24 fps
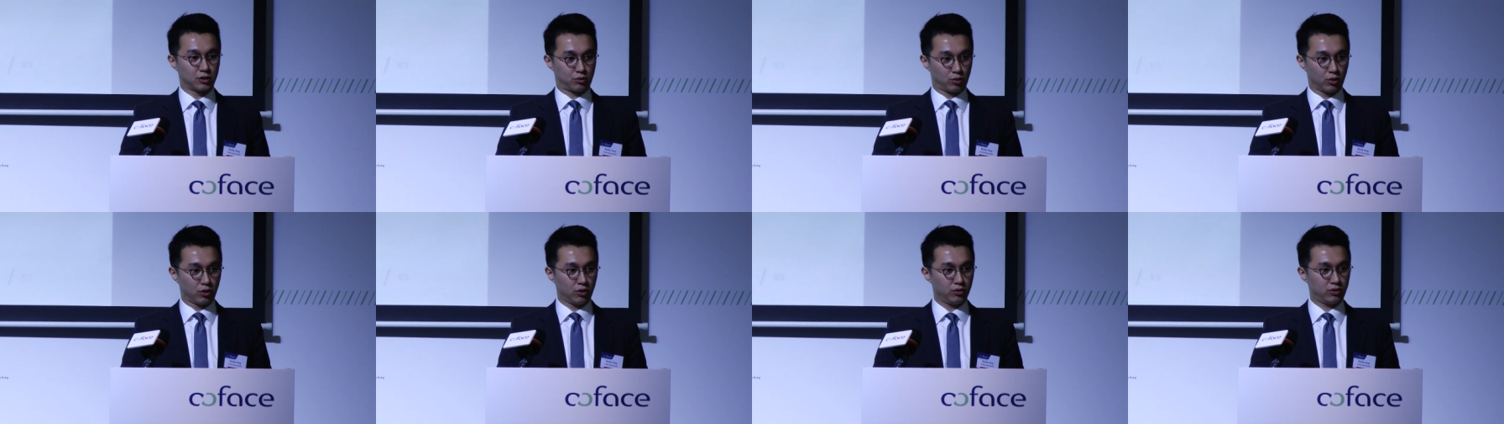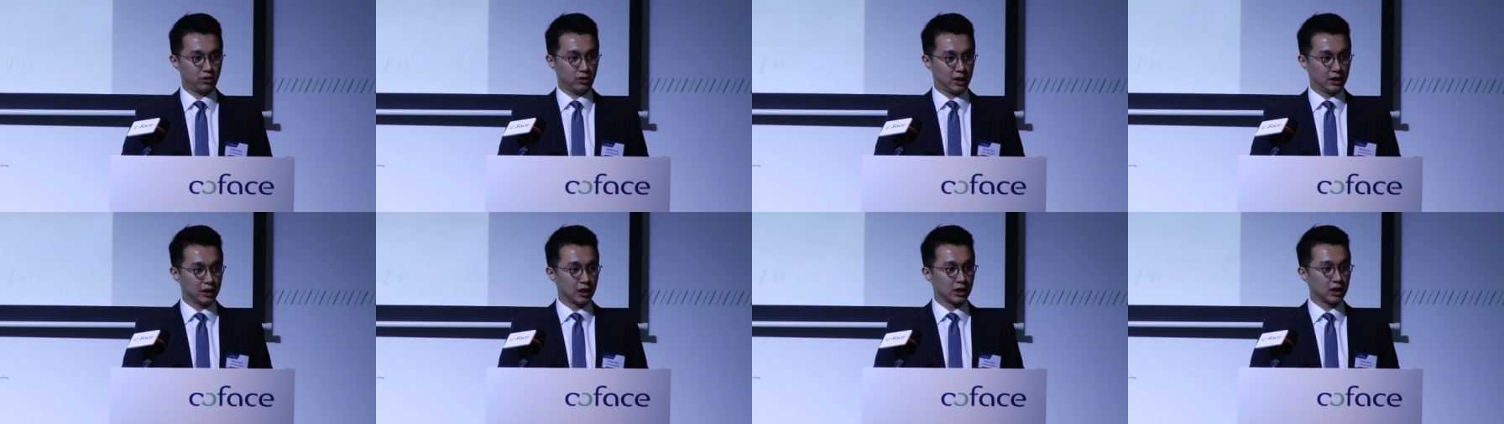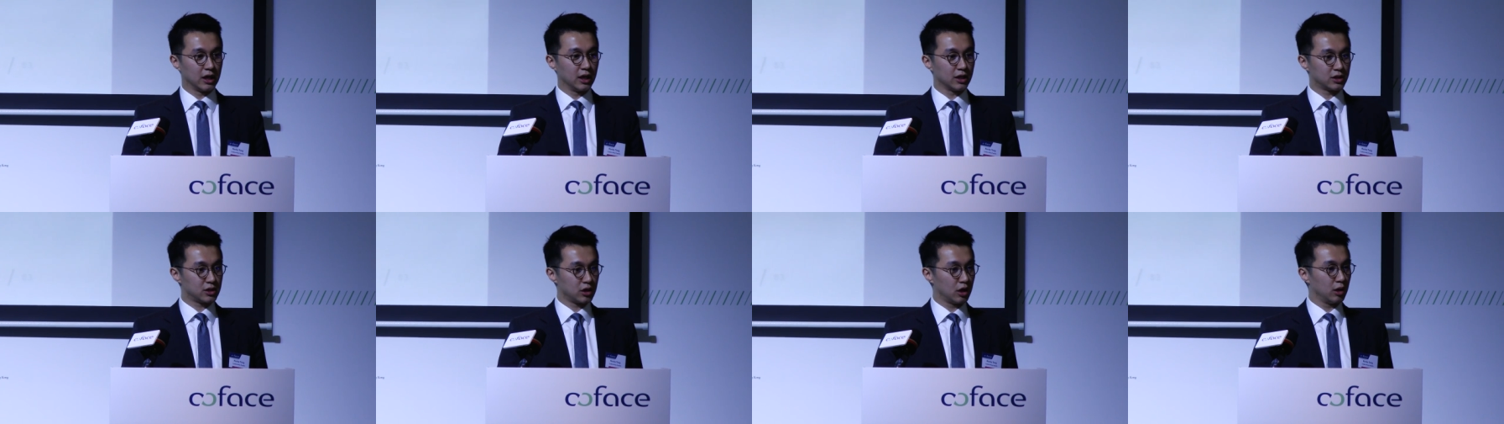growth in the
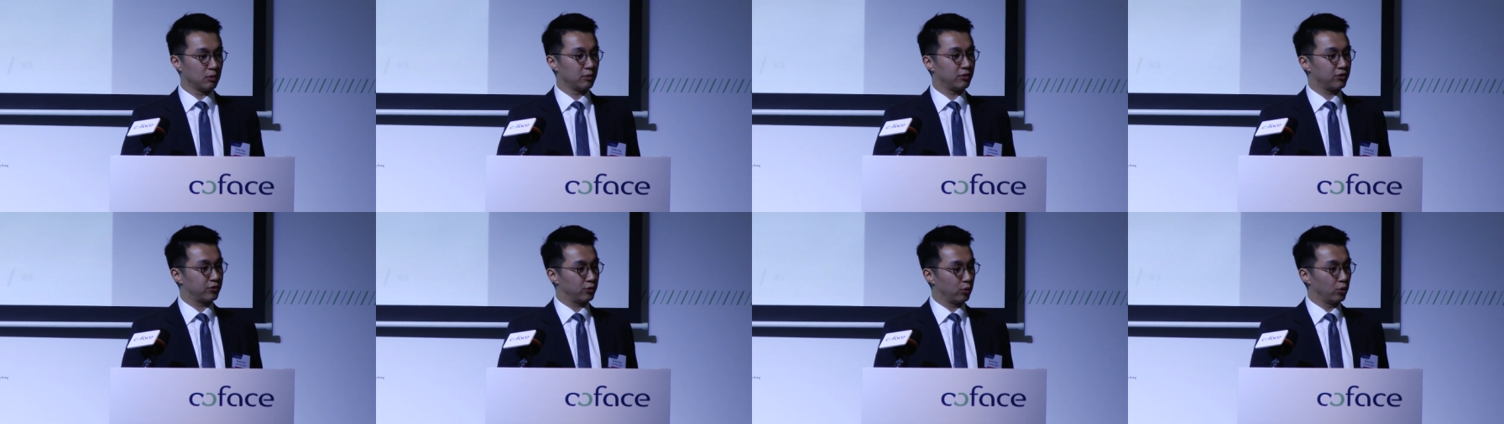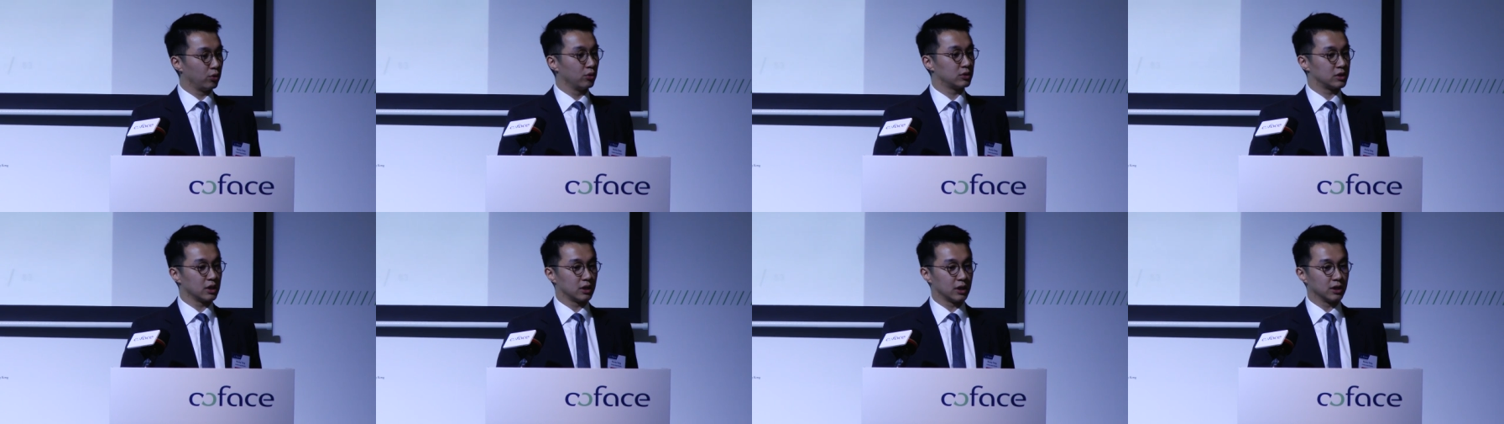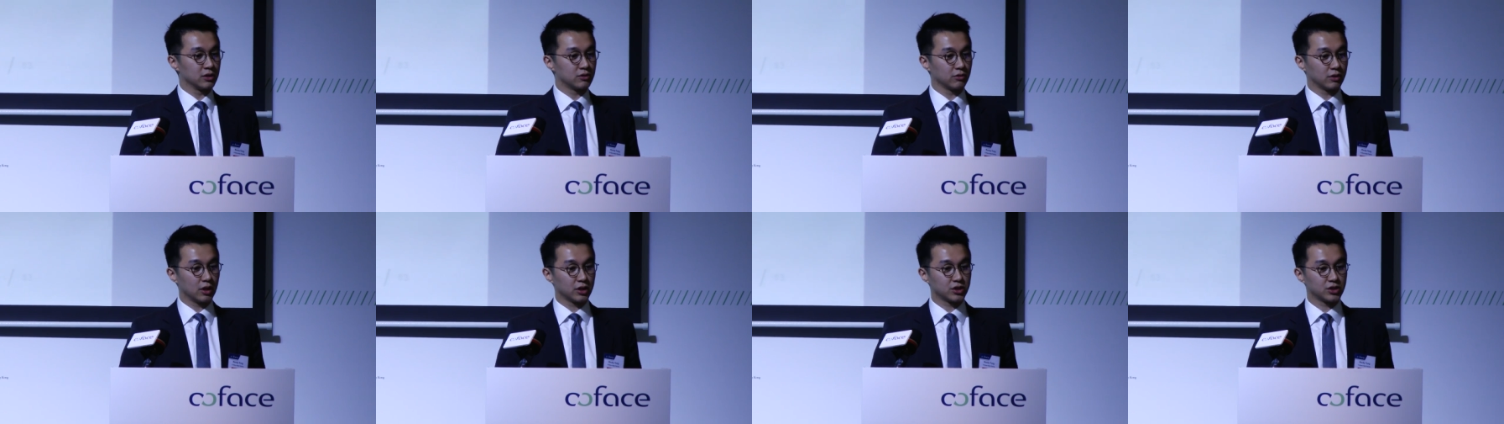near term through the
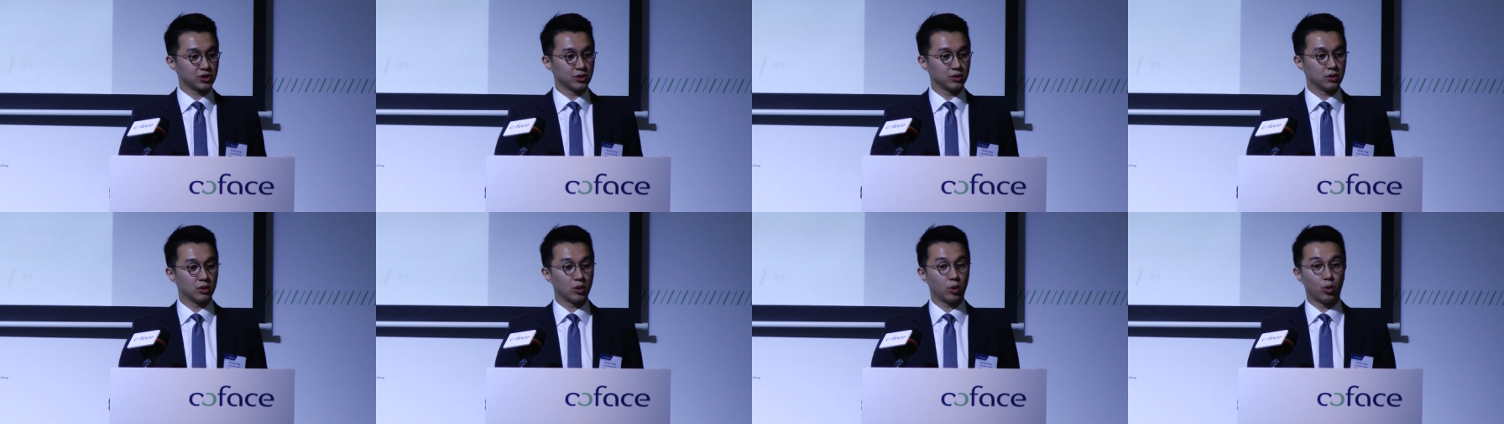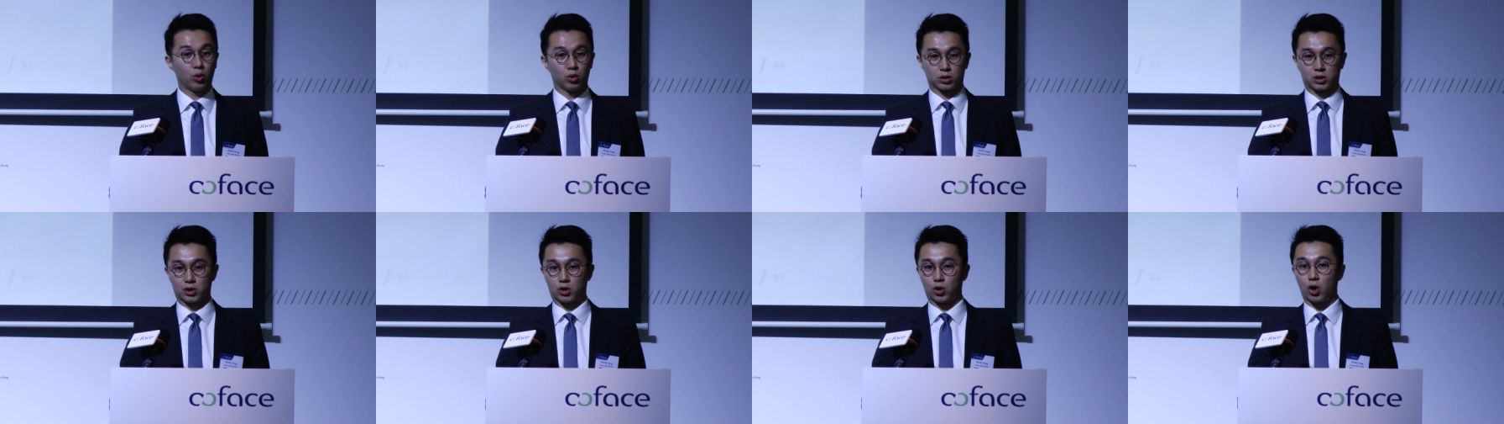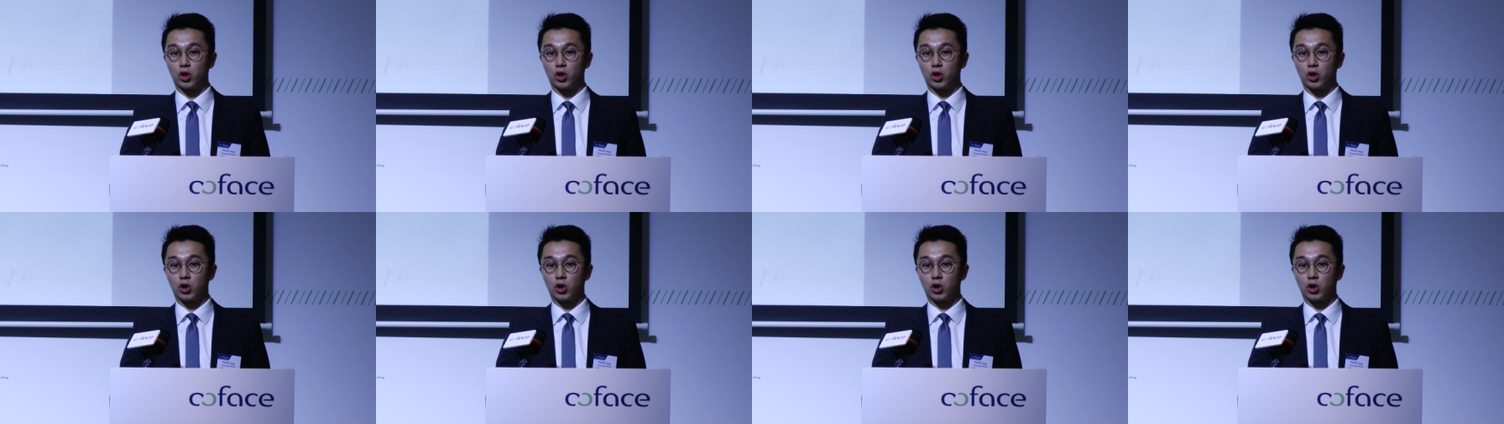introduction or